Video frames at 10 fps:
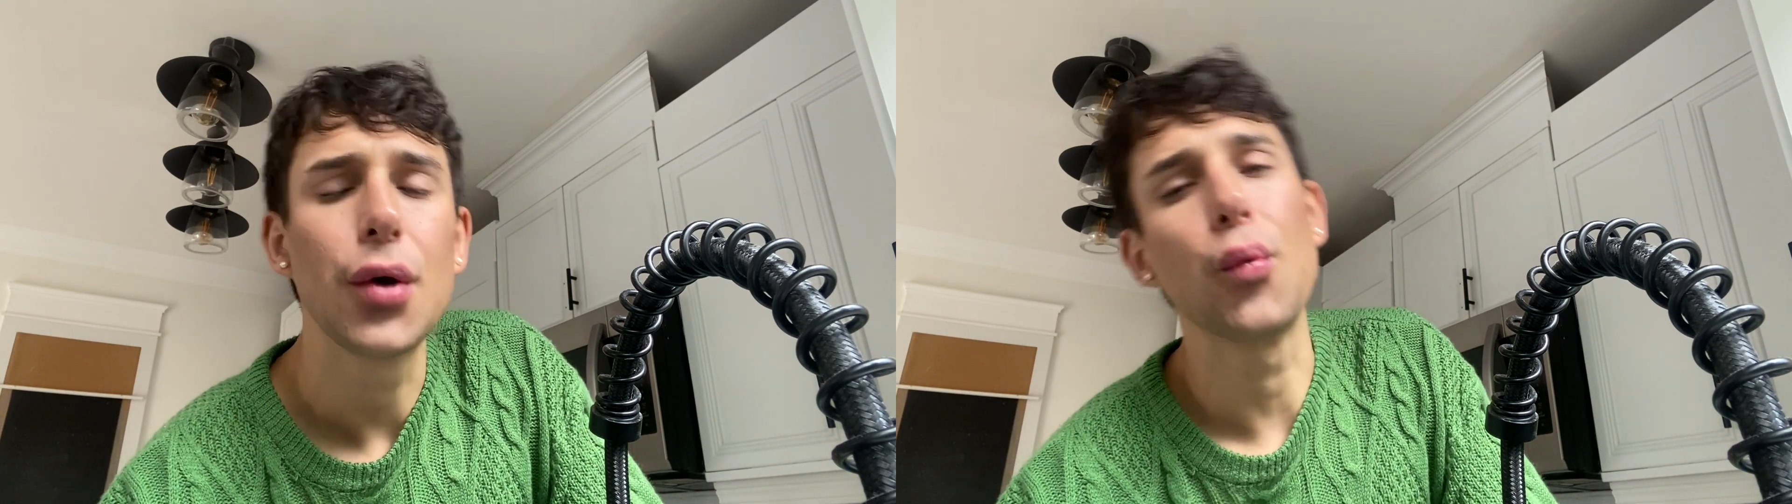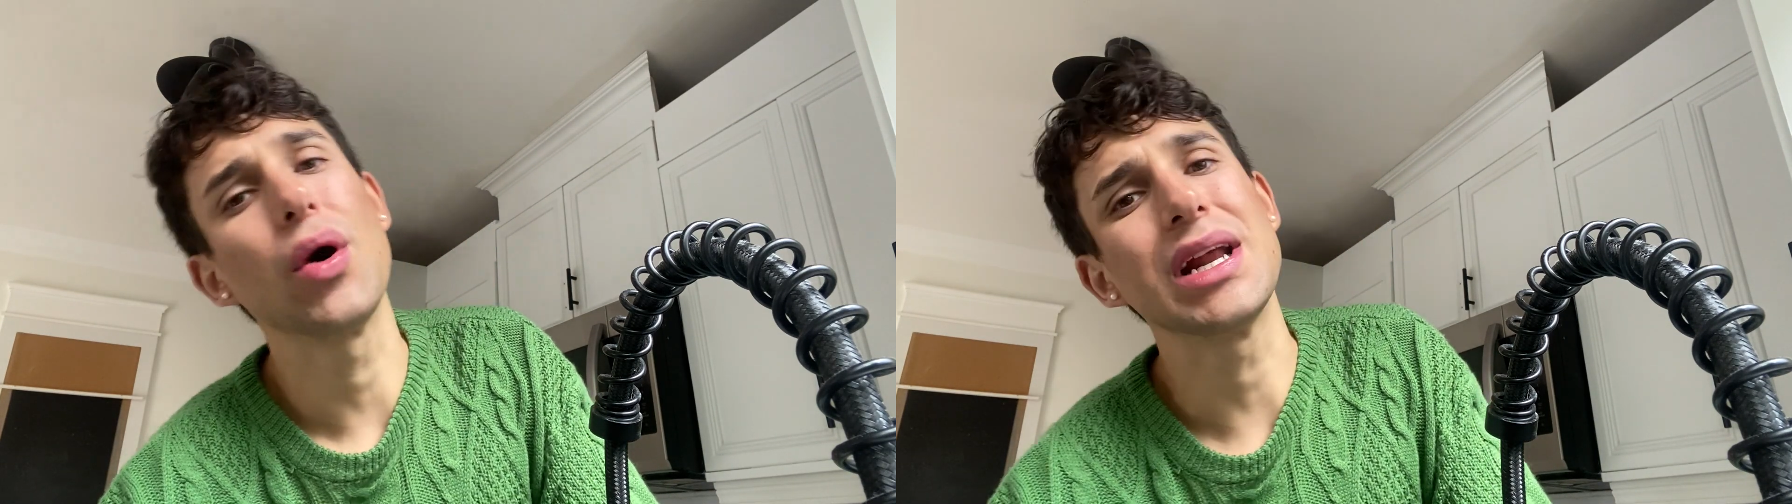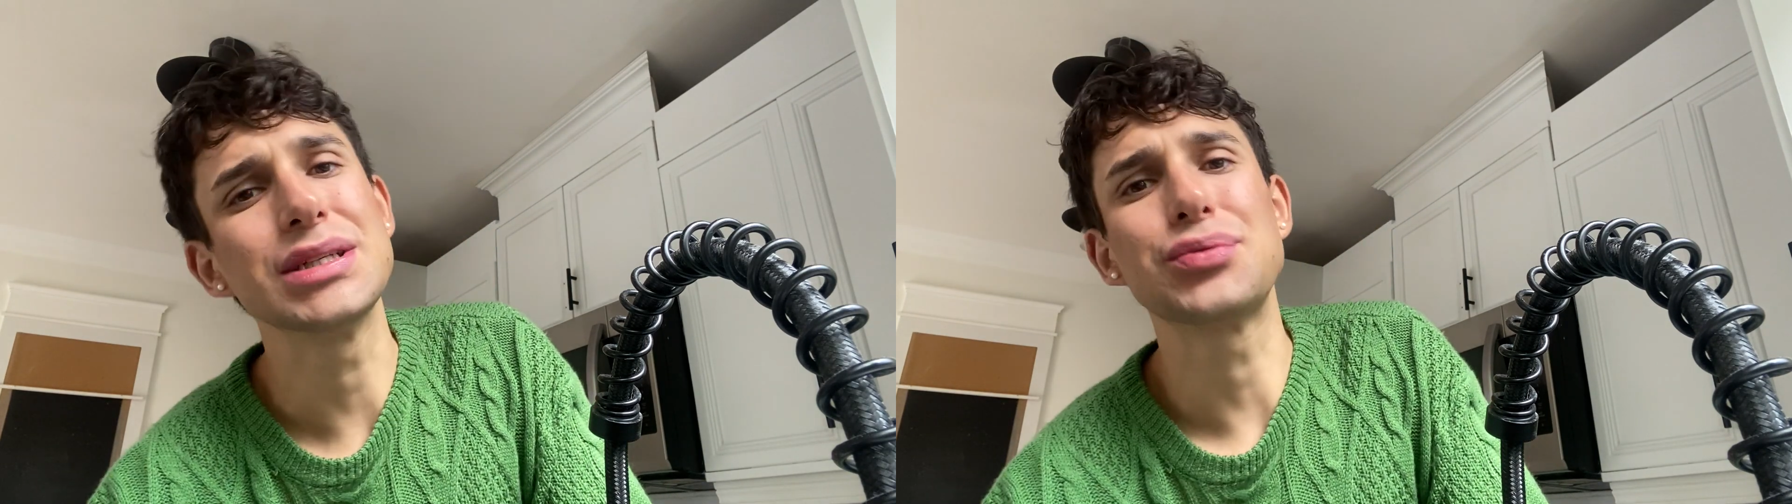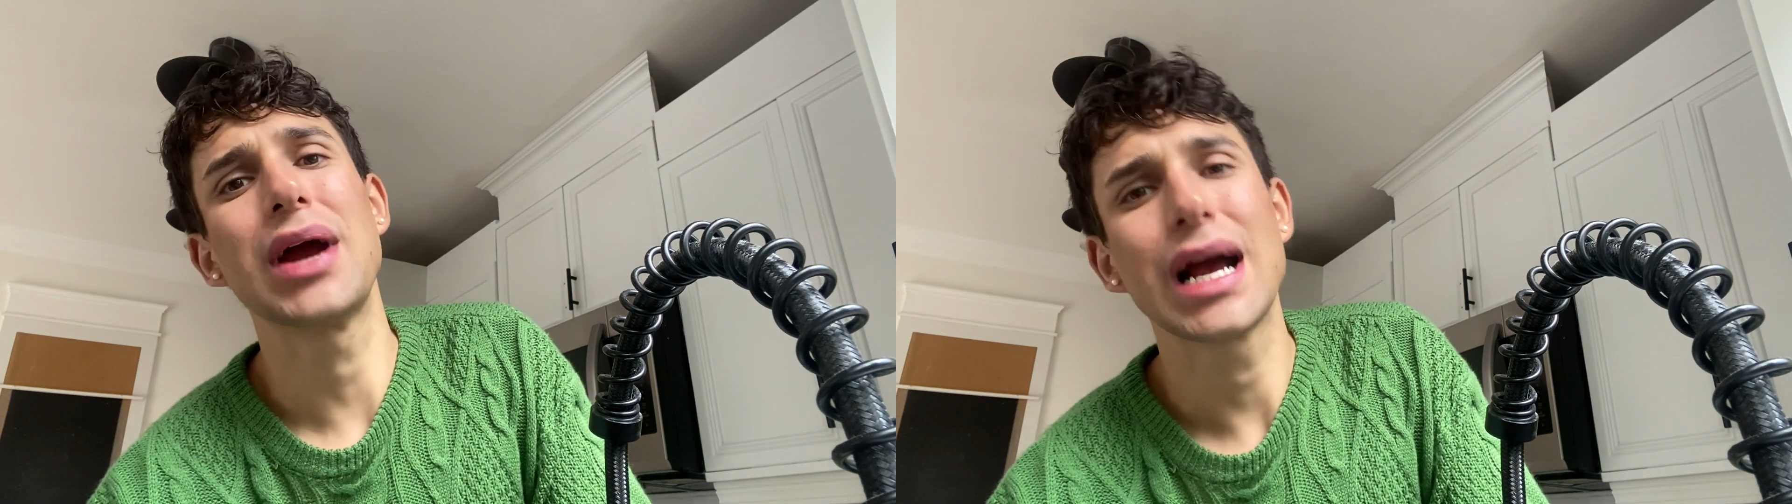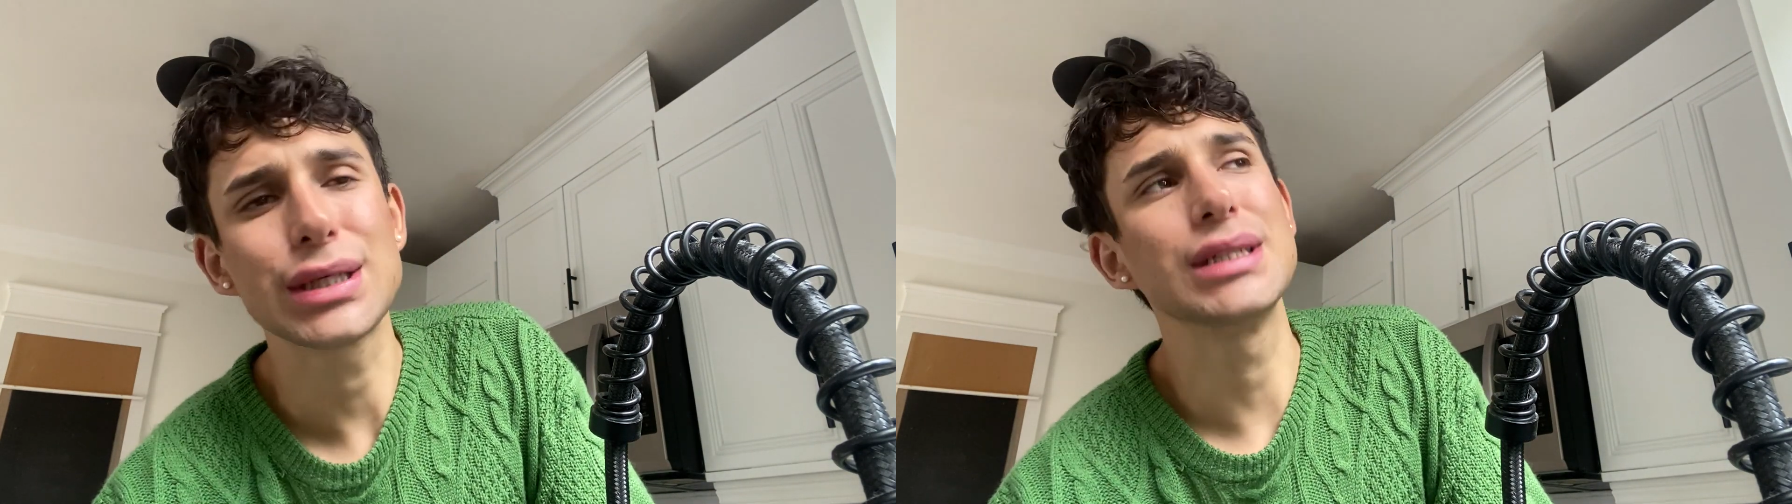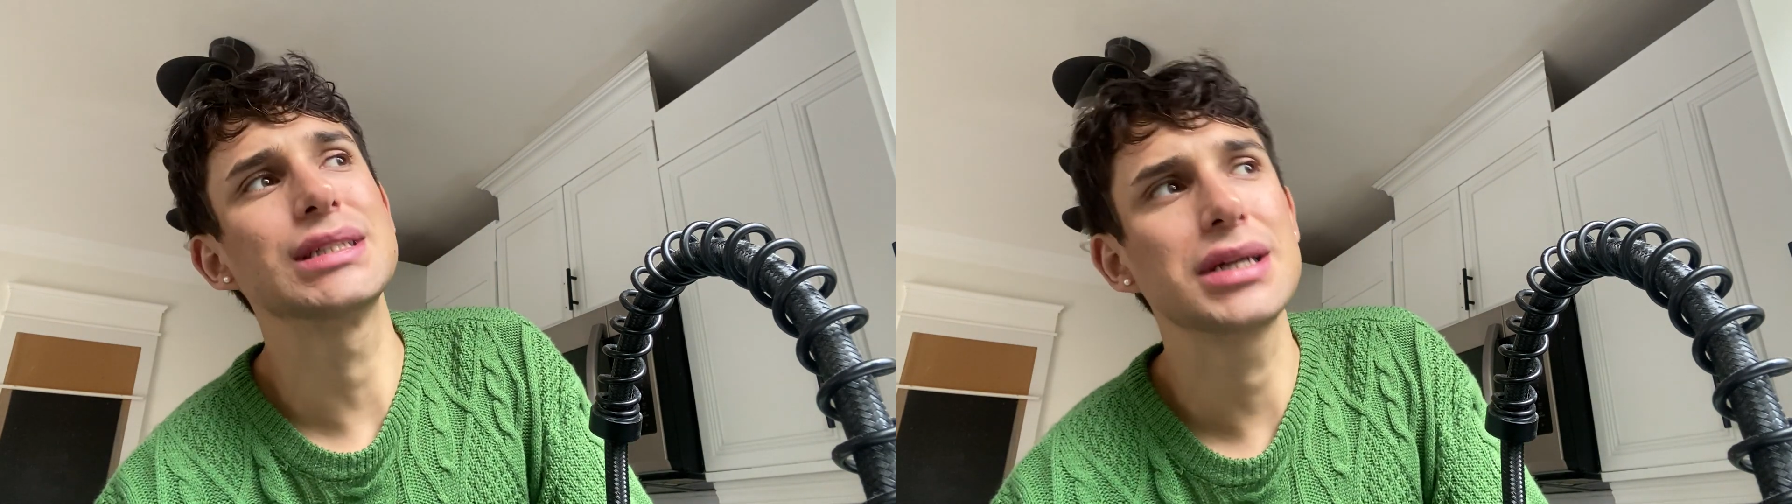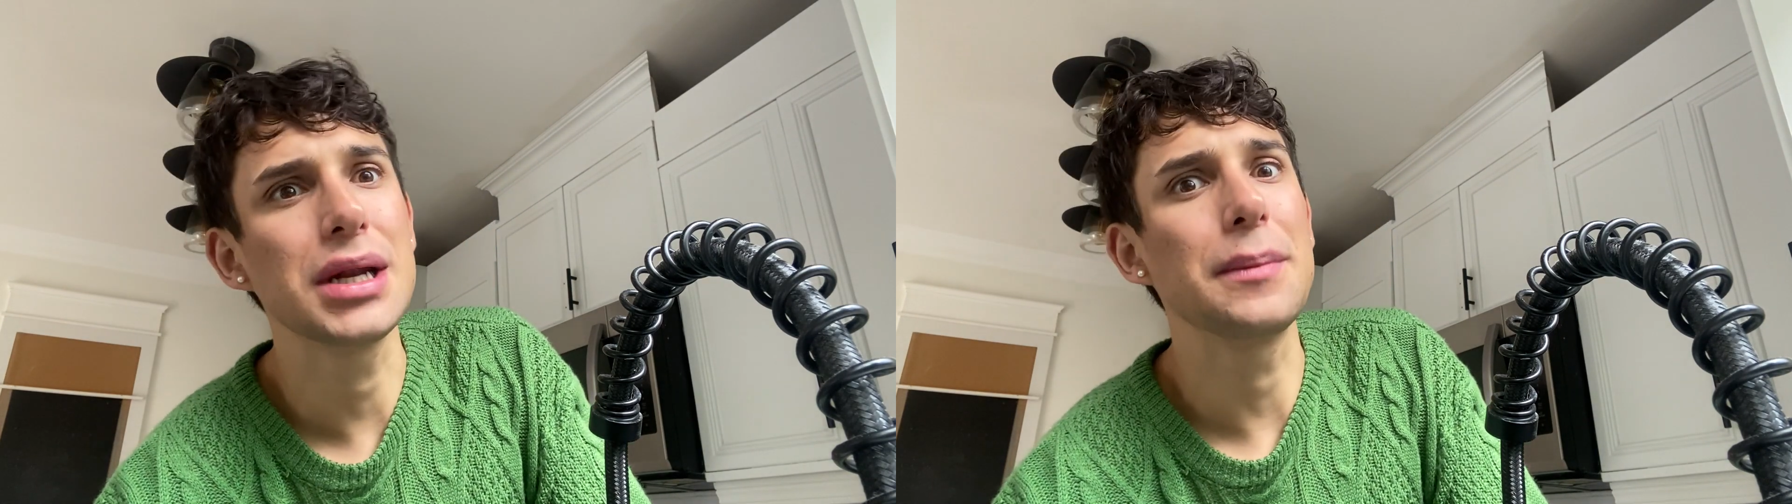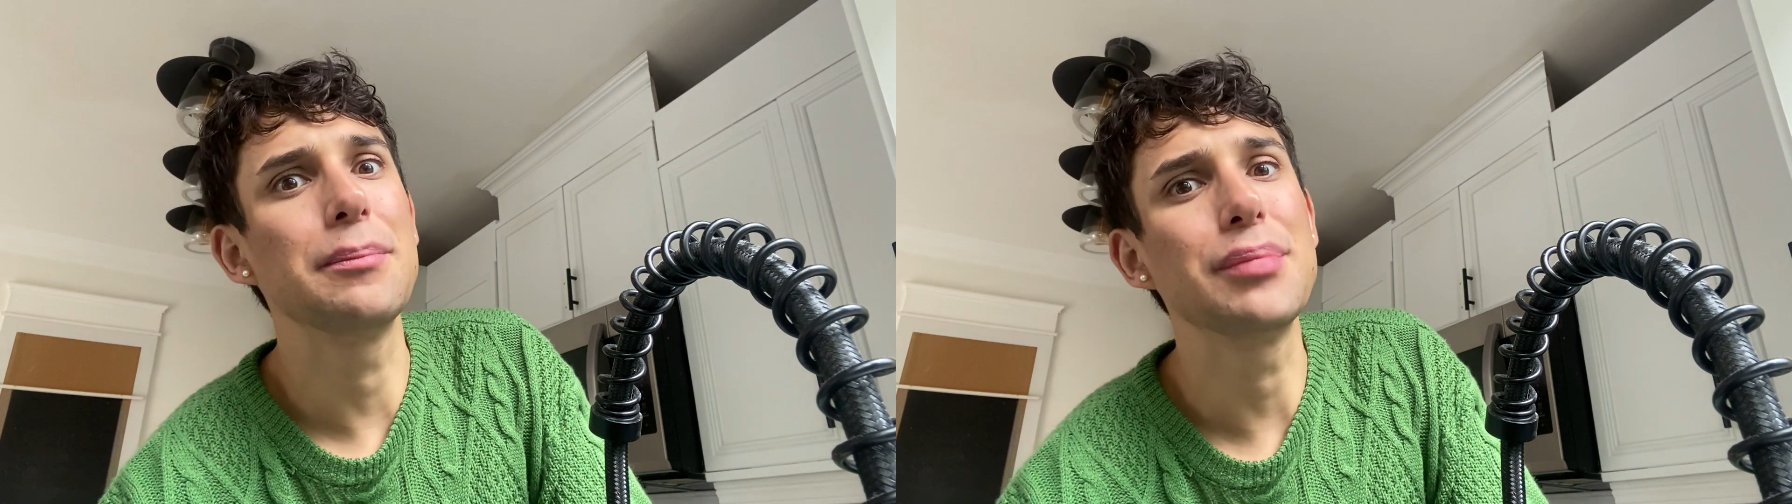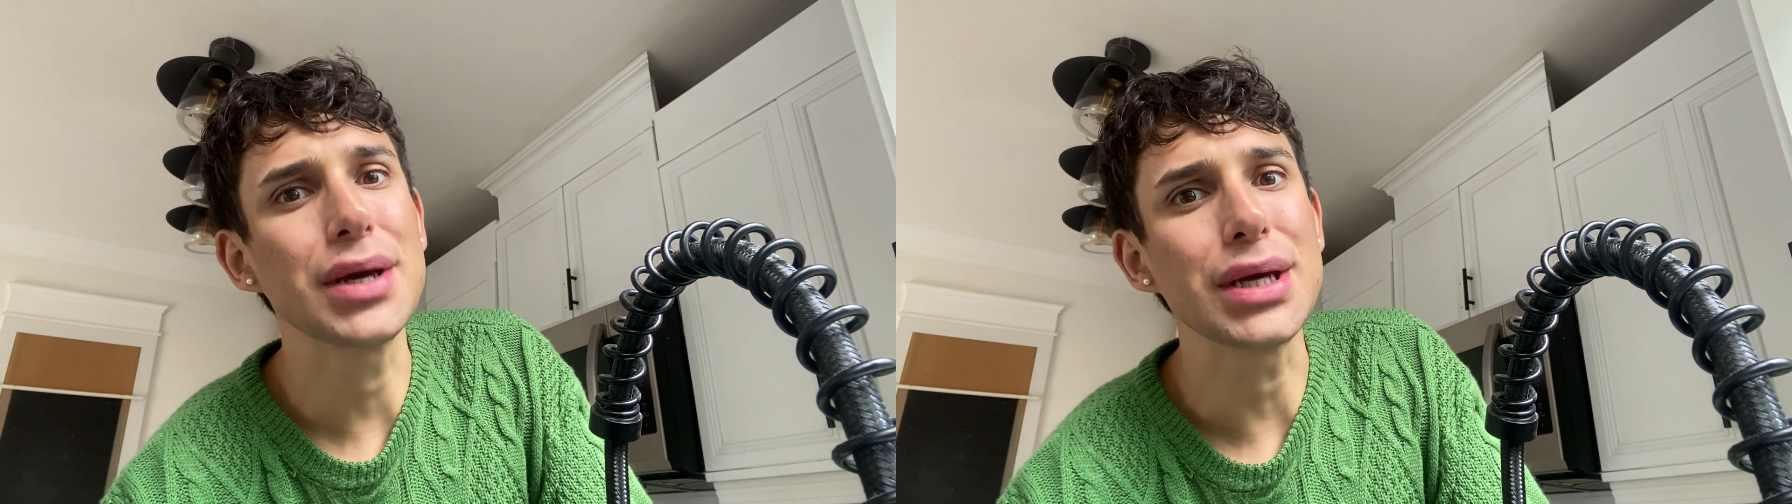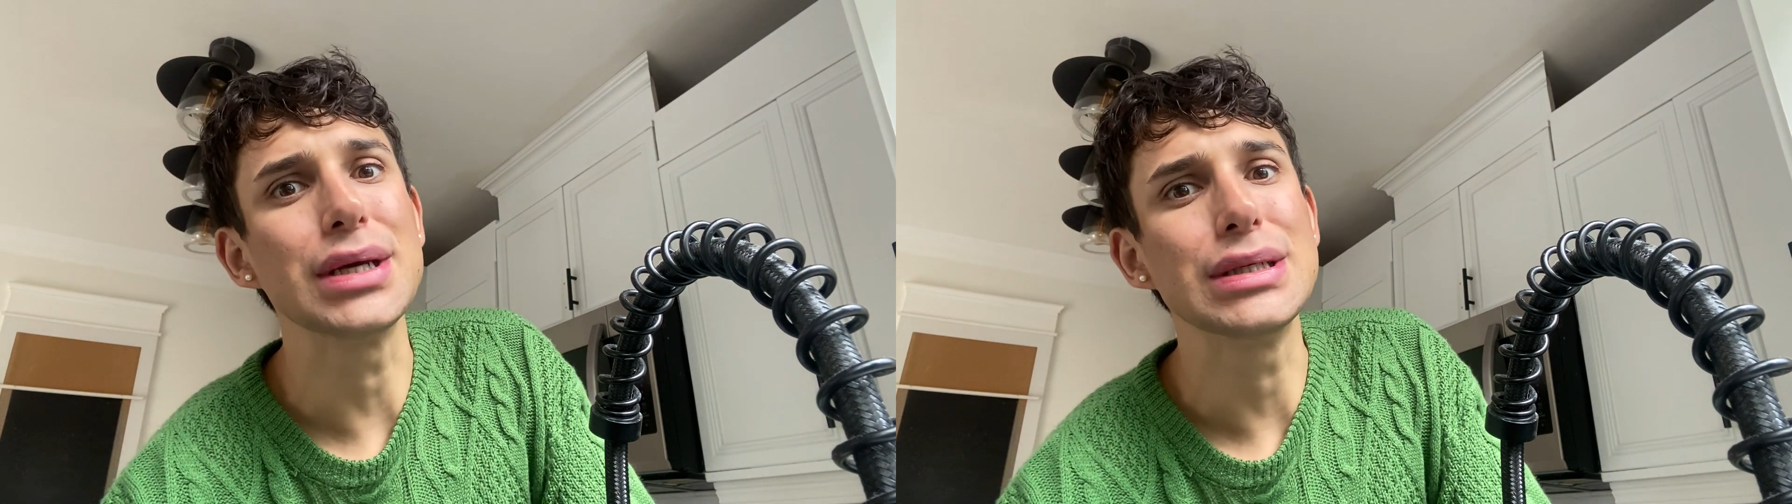what his reaction is gonna
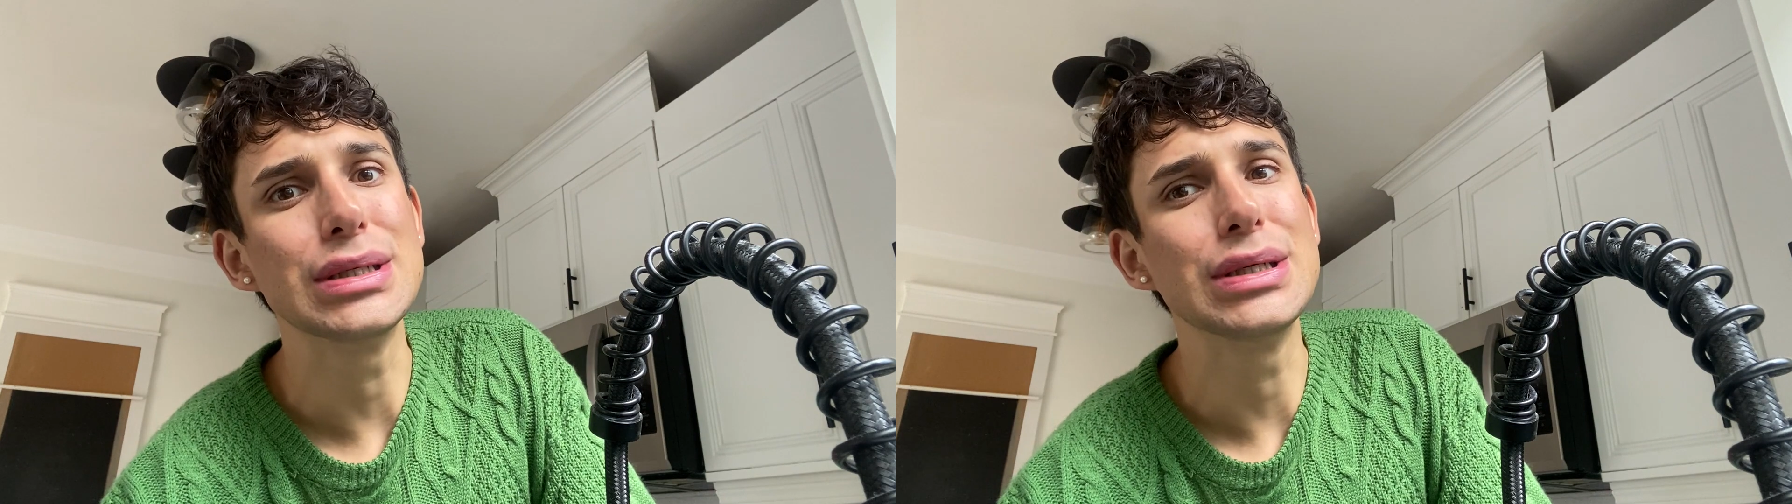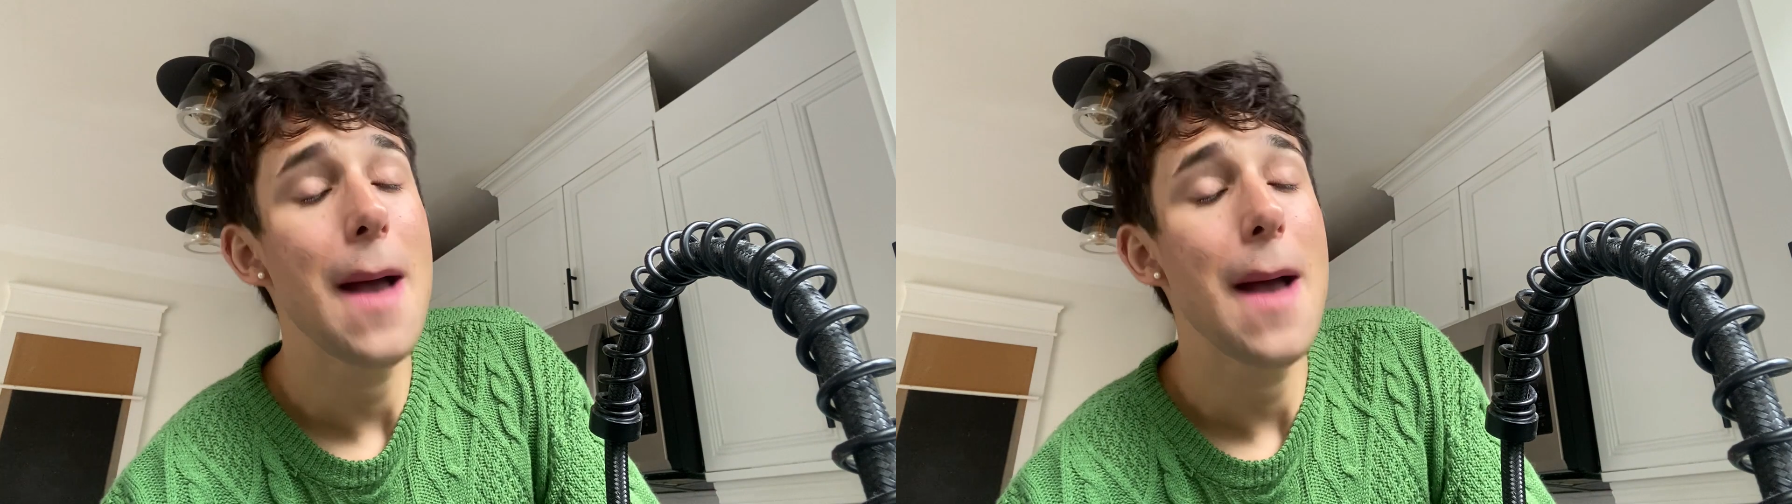be.